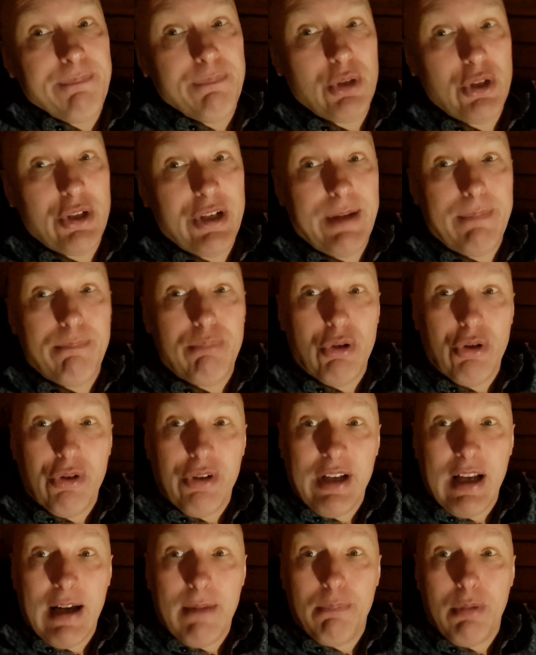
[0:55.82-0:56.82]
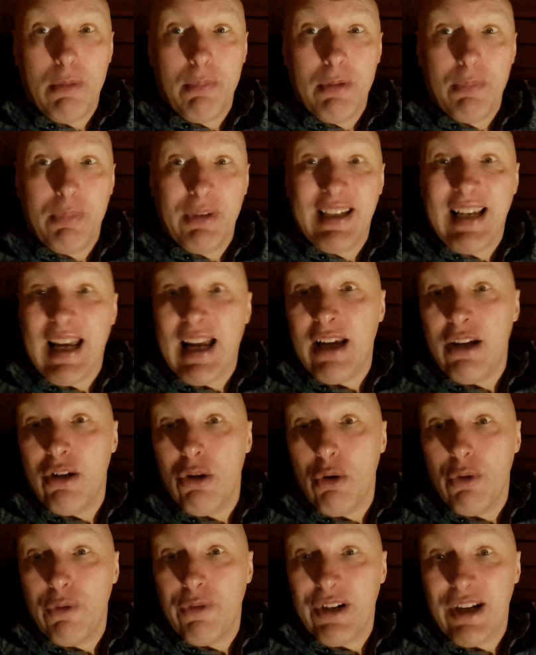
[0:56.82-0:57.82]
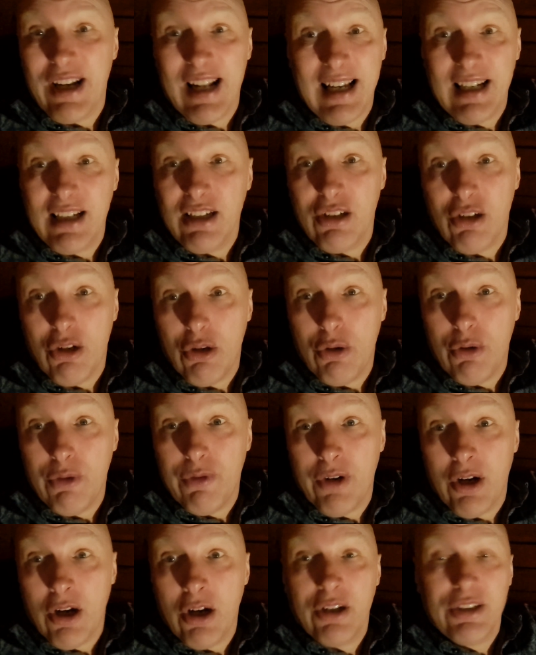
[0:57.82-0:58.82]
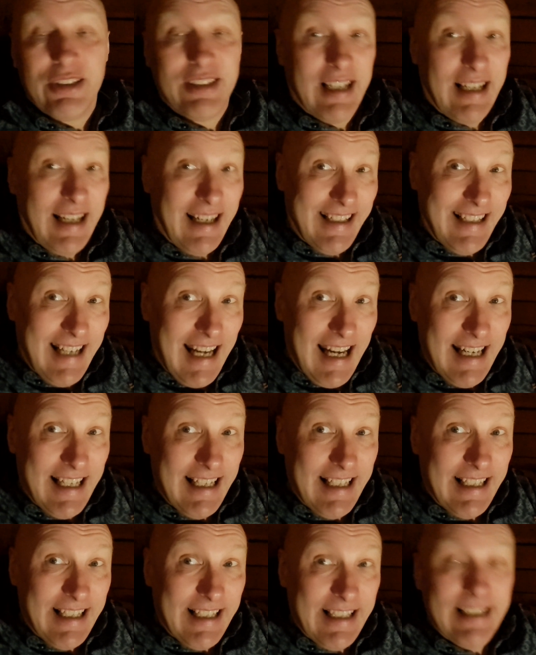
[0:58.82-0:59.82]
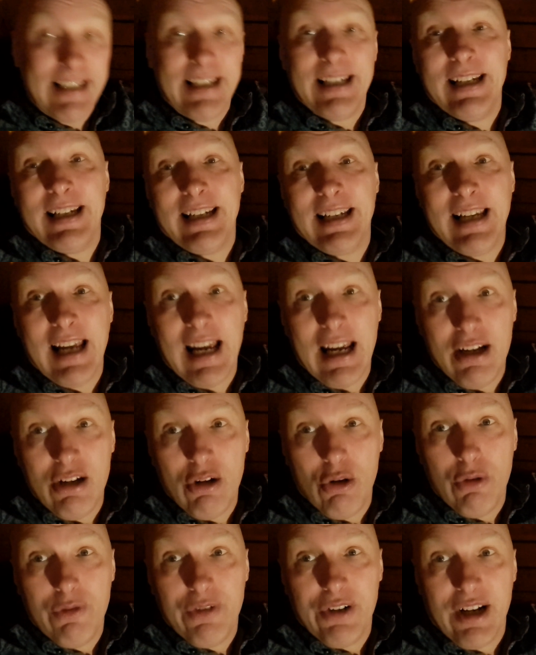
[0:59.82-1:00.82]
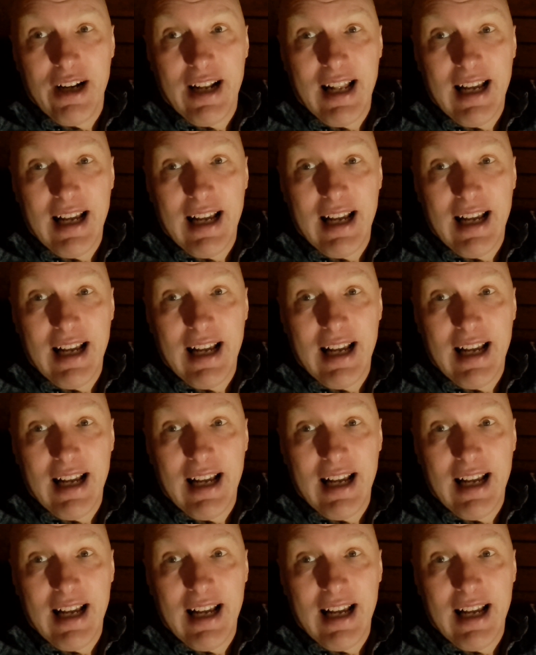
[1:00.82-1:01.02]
putting it bluntly, I'll probably be getting over an hangover. Say it again. Getting over an